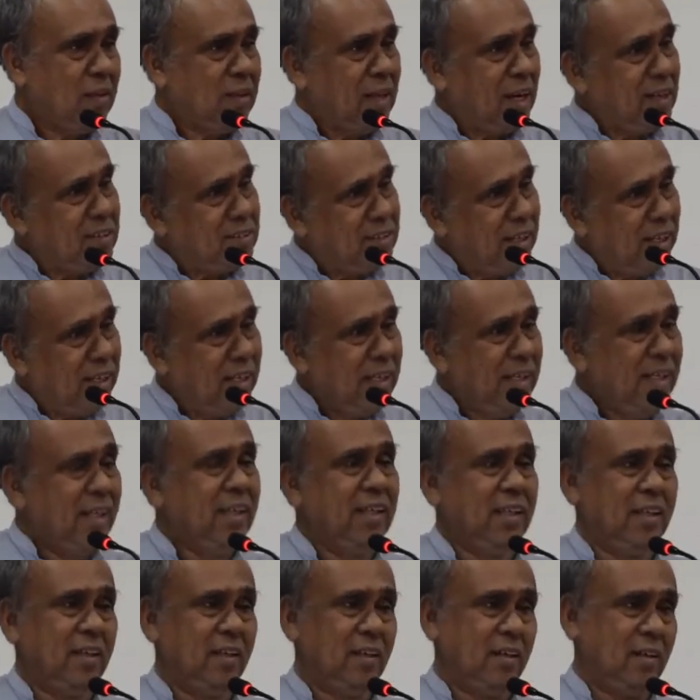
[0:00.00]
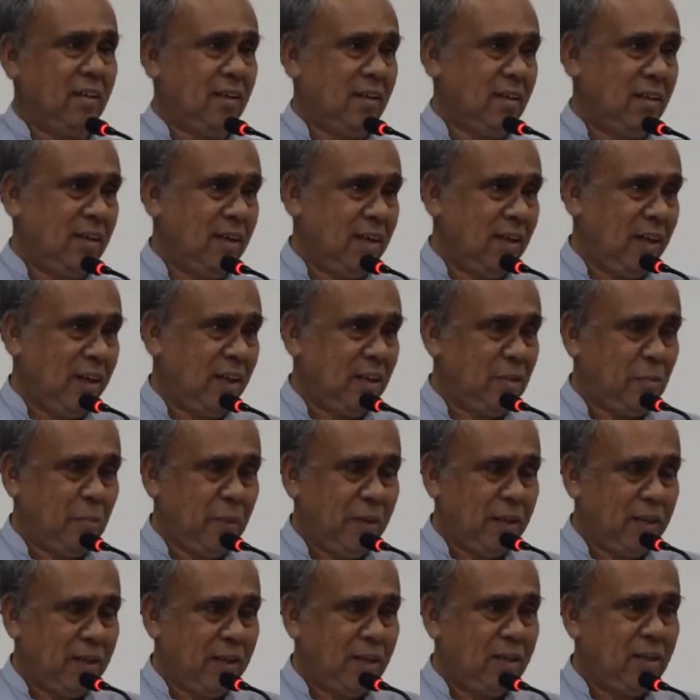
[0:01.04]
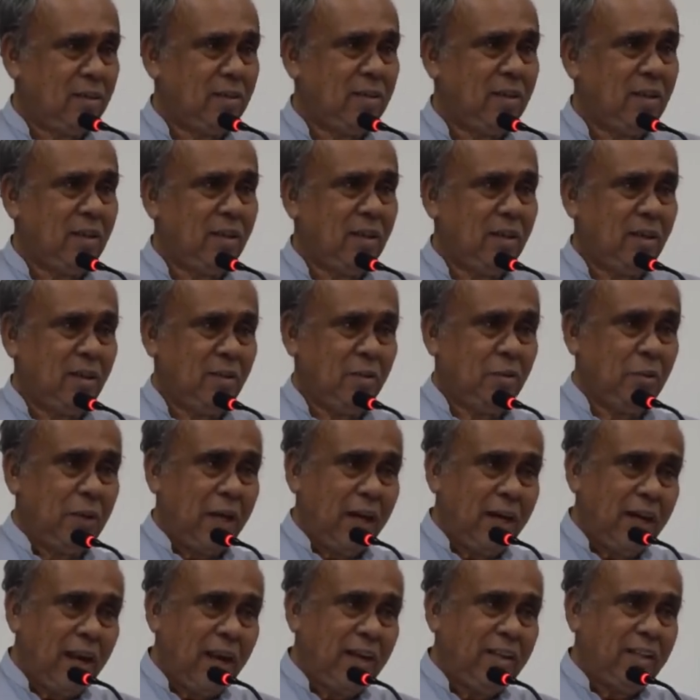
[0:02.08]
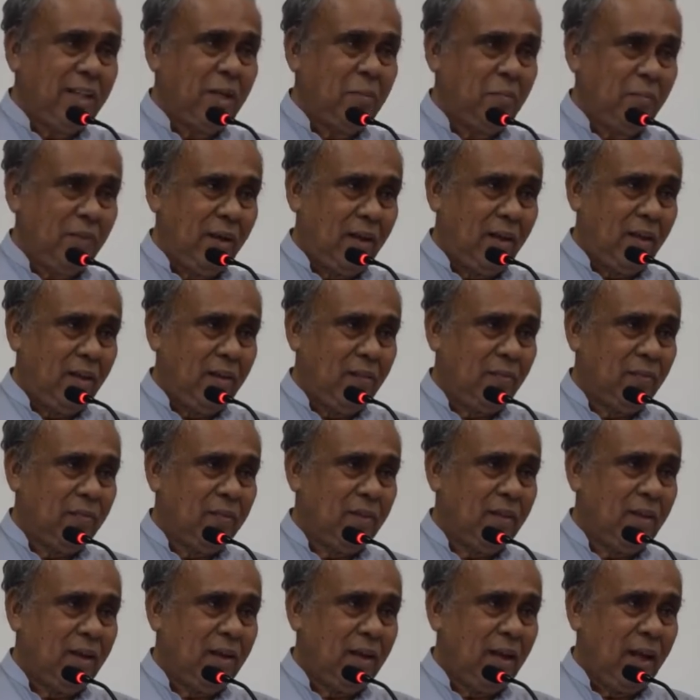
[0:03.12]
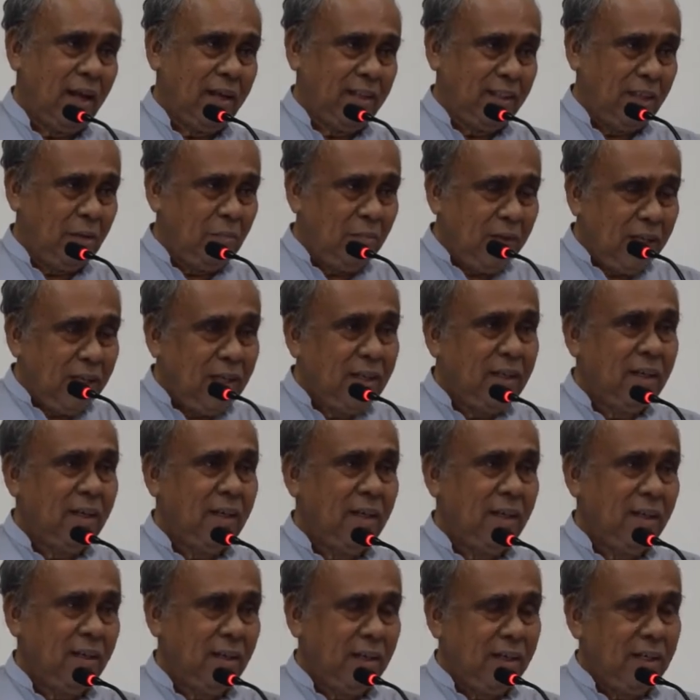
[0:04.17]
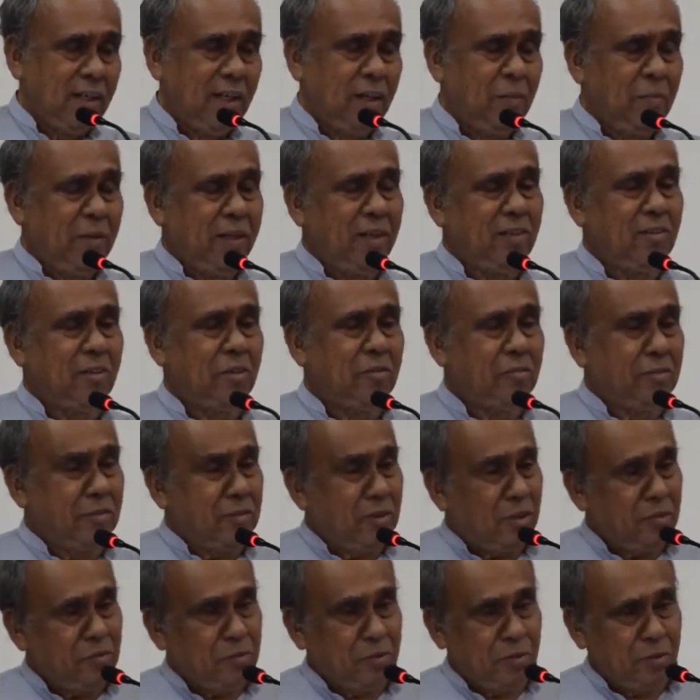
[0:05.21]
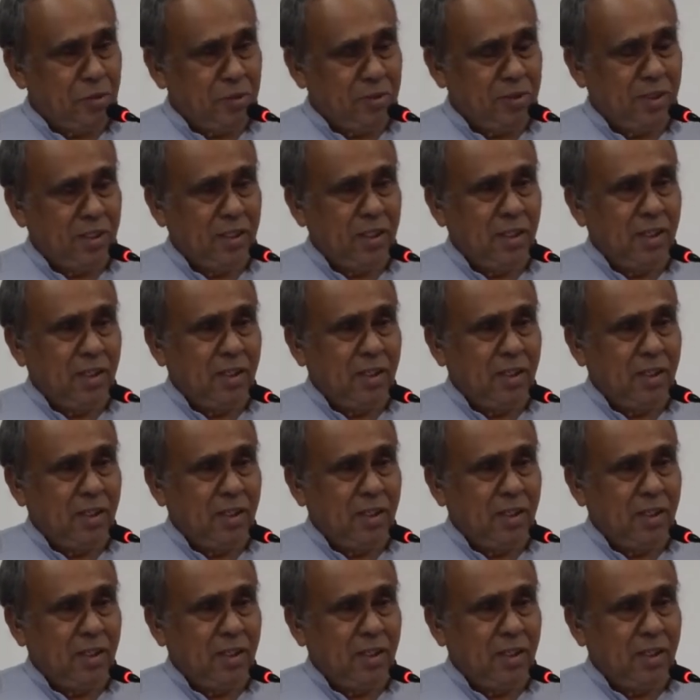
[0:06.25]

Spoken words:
That's a linear experience. You can add them linearly. Linearly means, of course,